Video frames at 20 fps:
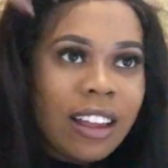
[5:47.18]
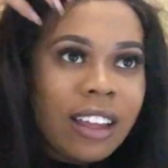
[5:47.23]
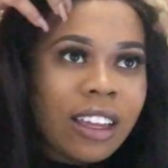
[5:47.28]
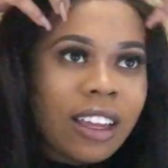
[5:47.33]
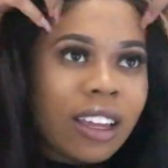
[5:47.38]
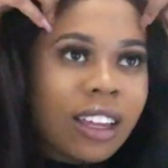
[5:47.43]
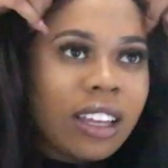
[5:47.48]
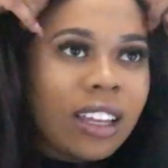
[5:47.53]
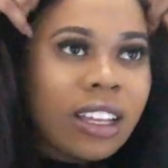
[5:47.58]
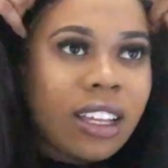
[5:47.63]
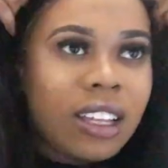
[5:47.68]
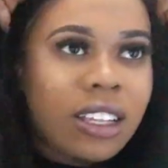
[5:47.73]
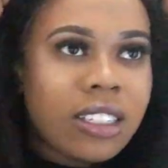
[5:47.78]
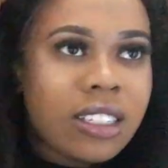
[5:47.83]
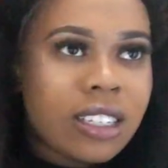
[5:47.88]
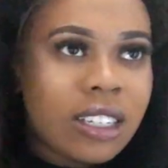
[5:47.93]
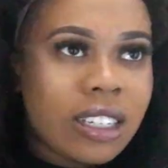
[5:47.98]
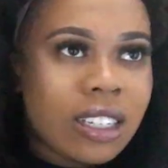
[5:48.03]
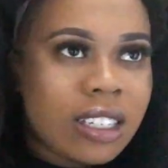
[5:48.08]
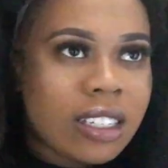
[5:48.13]
Get
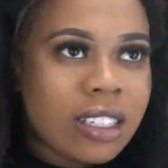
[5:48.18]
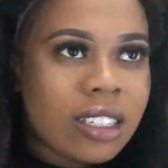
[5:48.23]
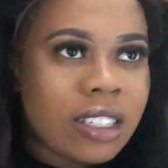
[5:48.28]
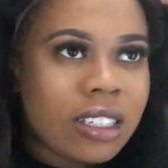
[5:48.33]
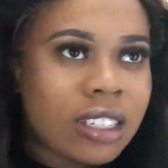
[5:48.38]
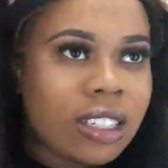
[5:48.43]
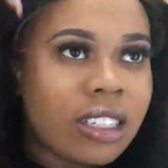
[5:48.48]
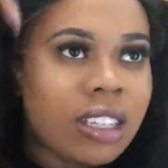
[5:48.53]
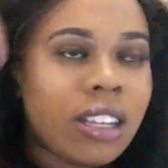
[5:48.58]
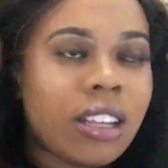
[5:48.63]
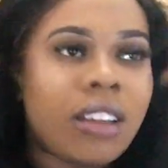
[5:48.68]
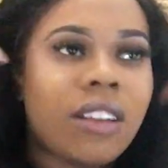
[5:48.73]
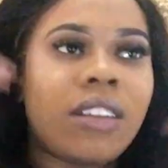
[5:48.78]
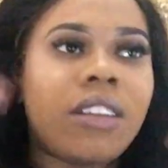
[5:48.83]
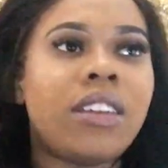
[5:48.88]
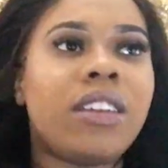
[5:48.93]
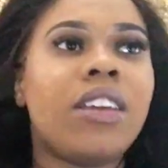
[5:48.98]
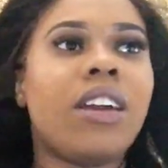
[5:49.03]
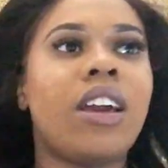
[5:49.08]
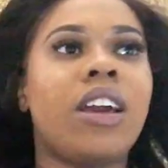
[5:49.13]
into this.
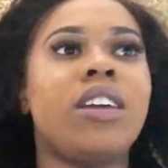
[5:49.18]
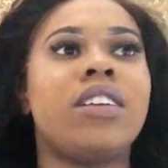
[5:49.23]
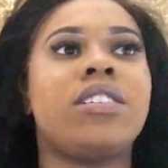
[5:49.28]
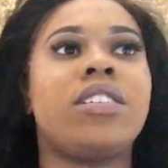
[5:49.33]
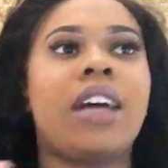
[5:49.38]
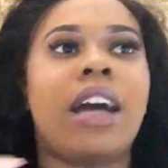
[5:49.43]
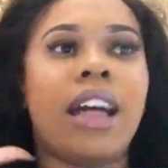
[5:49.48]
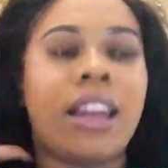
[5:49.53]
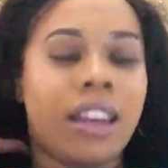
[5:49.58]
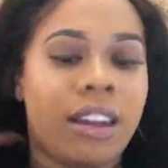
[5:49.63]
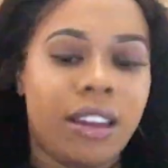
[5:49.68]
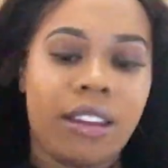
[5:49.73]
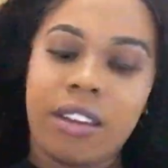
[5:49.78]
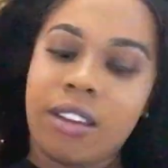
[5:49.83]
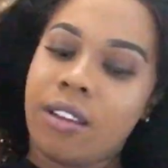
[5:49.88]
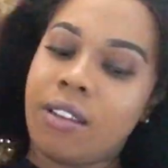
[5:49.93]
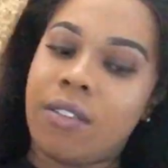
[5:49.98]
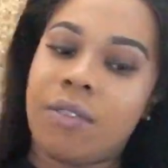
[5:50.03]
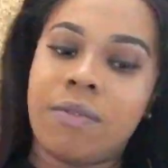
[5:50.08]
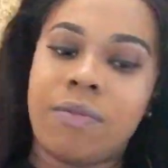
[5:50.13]
Yes, I
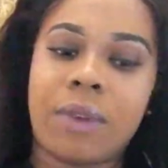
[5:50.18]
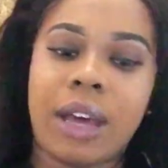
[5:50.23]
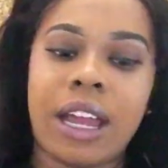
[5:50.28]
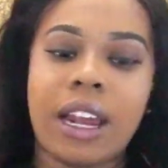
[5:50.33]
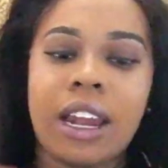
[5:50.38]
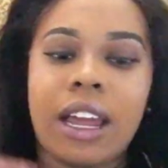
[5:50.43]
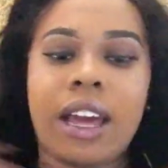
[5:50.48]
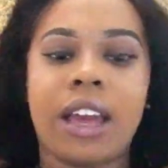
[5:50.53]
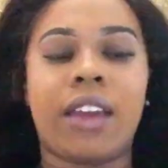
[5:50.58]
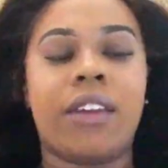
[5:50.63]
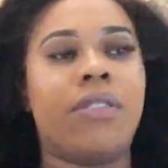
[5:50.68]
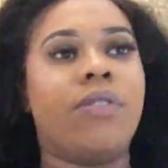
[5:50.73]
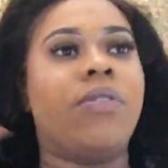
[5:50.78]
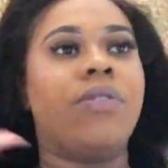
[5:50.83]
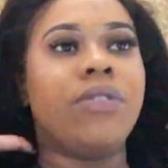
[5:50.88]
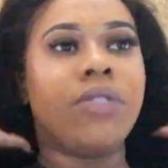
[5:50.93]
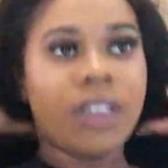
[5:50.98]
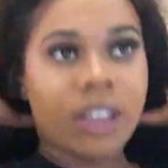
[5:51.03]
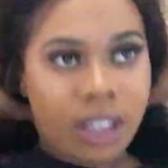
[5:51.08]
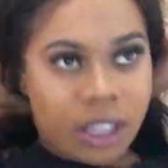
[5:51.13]
live. My life
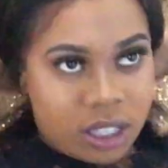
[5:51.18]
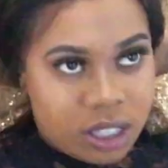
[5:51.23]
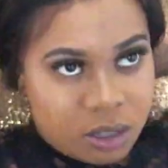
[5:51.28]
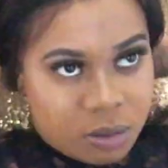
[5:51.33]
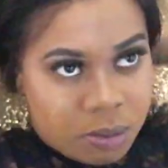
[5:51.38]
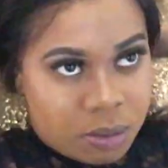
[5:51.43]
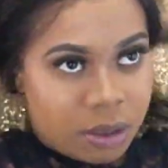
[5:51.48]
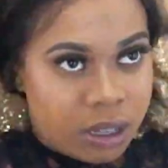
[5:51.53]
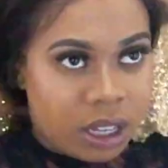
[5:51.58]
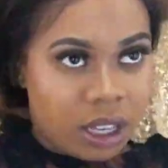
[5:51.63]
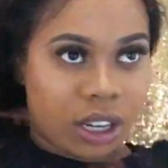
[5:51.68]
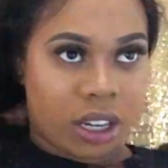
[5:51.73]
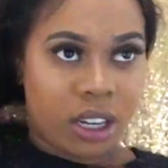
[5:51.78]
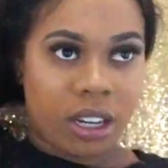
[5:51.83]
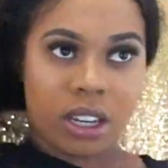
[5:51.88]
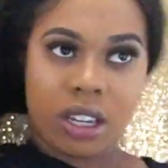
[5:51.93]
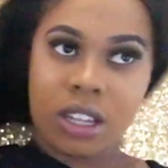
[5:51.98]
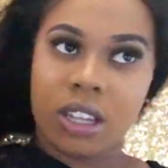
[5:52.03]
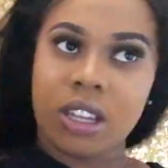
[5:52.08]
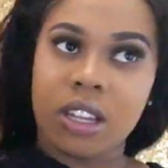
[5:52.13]
has been,
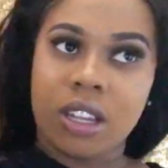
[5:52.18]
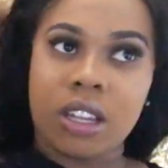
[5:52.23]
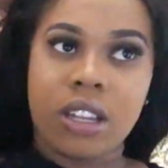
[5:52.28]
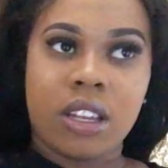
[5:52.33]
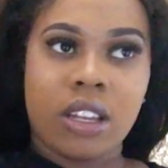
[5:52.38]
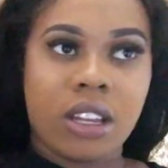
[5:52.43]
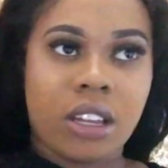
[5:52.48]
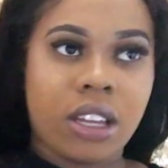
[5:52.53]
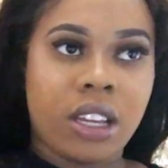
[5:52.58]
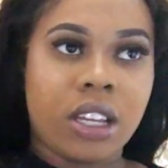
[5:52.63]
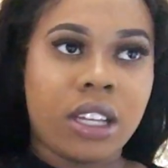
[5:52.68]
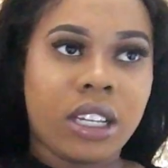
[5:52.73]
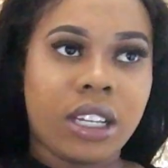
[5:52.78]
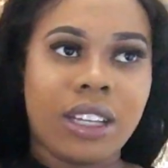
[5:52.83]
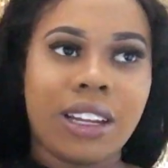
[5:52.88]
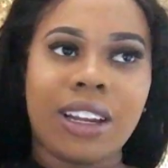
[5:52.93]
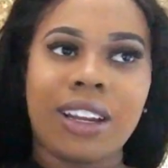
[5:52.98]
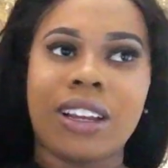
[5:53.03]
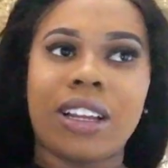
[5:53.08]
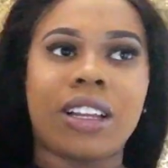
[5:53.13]

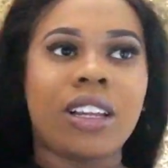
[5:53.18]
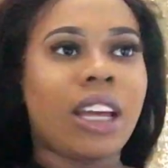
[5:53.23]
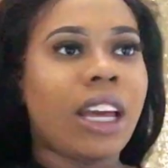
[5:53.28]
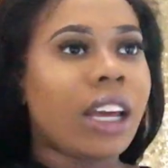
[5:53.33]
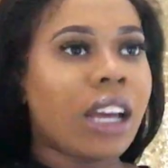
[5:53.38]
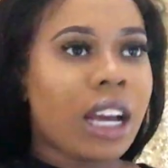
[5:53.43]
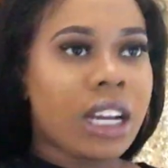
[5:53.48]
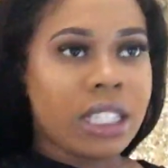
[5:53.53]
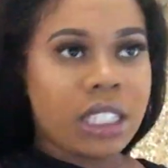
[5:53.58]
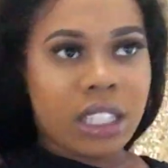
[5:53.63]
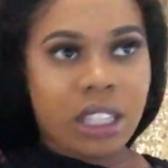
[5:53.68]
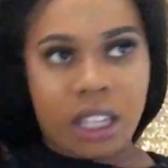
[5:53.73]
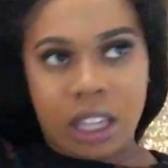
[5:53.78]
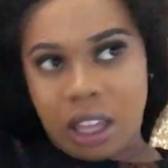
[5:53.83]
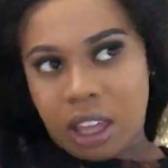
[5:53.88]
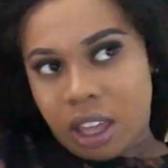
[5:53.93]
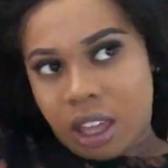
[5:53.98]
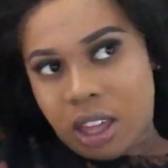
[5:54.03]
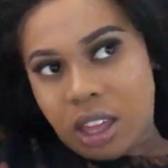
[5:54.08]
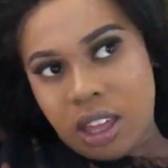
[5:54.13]
like I
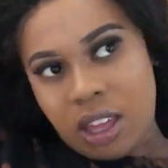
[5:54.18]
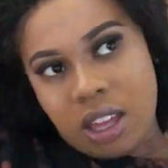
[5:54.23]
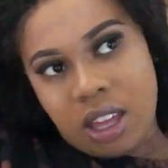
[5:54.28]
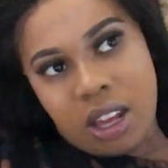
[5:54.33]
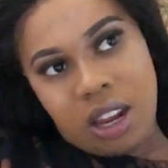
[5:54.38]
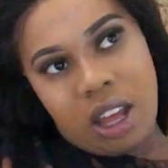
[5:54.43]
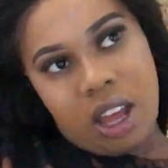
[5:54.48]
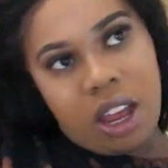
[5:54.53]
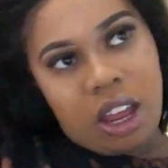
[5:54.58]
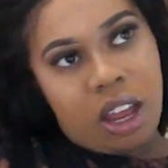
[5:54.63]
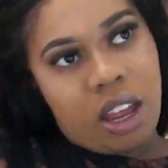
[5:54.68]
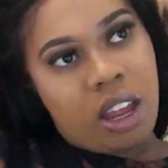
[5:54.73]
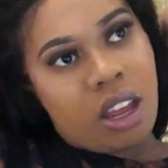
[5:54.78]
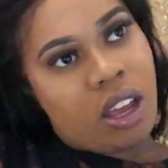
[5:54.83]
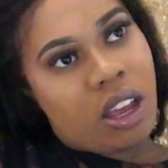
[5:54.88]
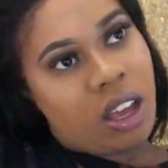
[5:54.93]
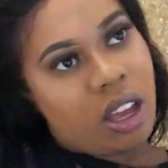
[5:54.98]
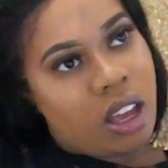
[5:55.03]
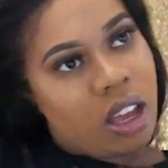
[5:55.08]
said, it ain't.